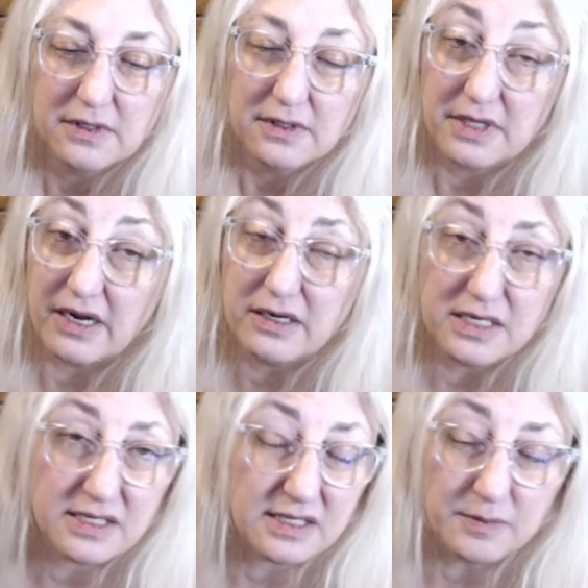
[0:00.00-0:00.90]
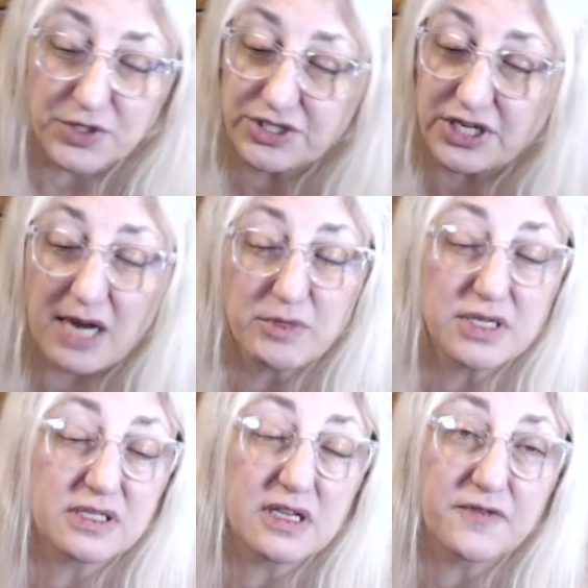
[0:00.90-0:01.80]
There is some
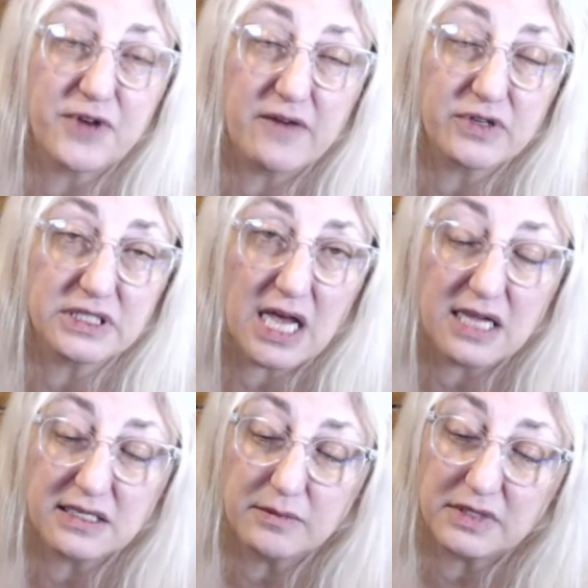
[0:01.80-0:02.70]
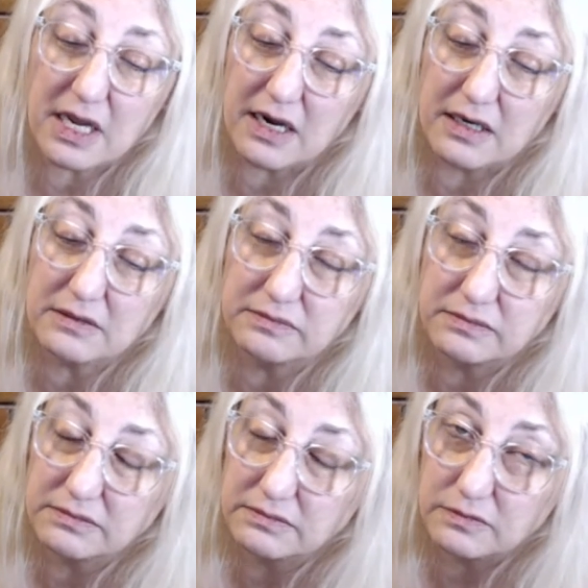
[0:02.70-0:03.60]
shameless self-advertising there,
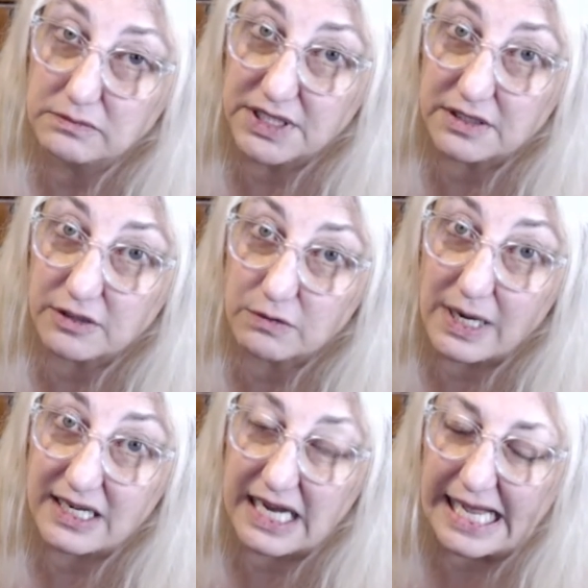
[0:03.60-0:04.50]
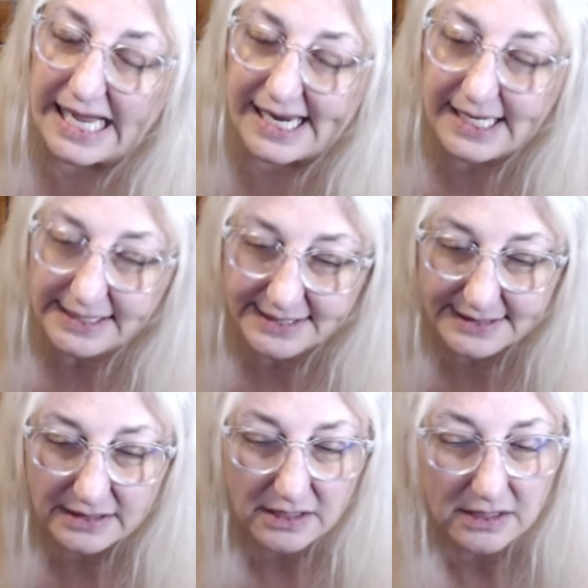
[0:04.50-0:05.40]
Mr. White Guy.
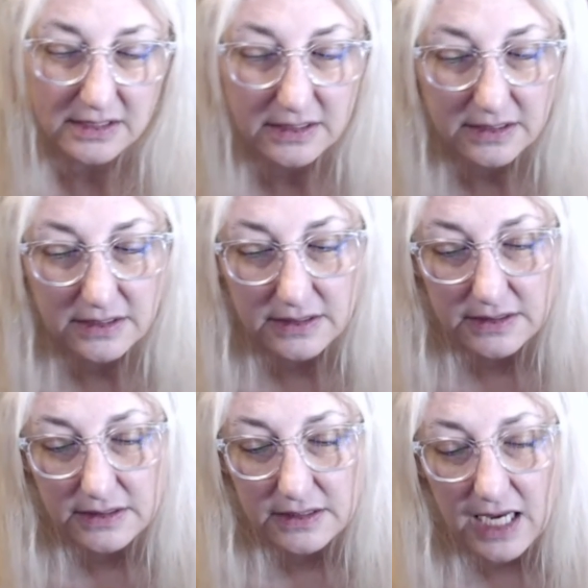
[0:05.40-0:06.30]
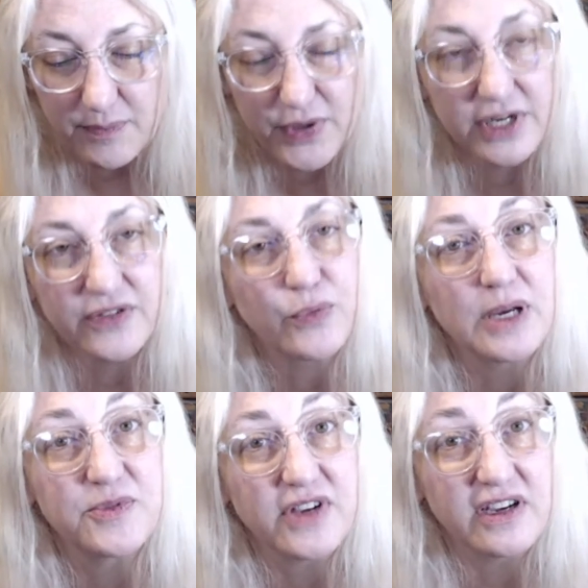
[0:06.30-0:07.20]
I put his
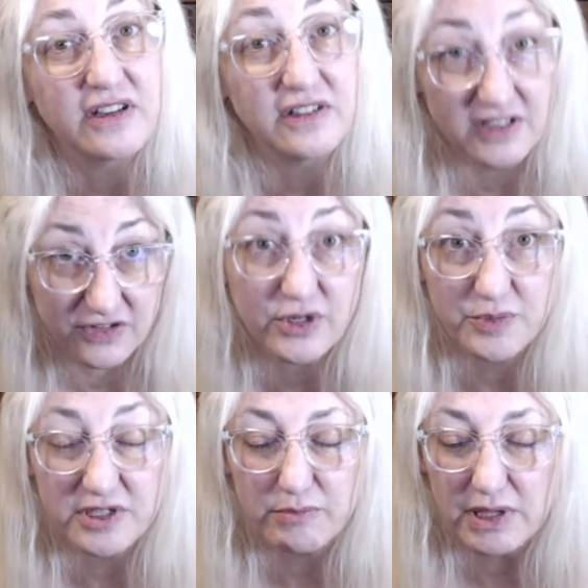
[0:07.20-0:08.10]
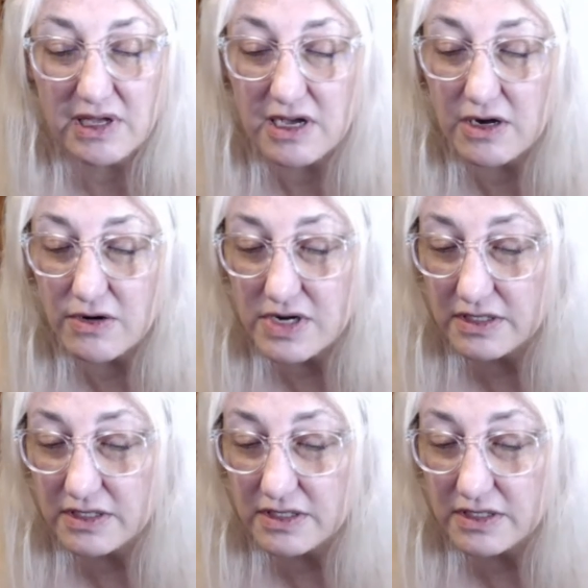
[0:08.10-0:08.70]
website in the description below.